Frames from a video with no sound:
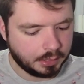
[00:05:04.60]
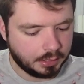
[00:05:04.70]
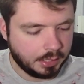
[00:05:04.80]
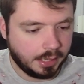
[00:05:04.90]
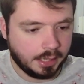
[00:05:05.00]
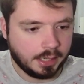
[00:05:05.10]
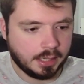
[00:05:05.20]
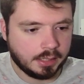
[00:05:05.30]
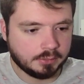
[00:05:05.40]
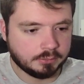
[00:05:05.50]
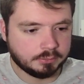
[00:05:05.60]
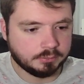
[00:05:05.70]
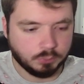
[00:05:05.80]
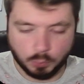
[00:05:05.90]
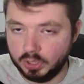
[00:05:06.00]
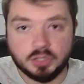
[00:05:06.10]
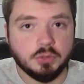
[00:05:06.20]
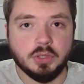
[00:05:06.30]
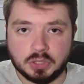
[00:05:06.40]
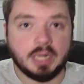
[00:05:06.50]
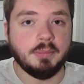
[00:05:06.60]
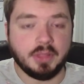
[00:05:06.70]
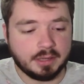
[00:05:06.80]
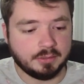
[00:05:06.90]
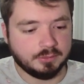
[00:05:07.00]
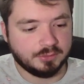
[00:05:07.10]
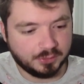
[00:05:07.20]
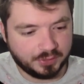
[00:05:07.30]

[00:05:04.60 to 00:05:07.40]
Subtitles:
And we're going to do the same thing for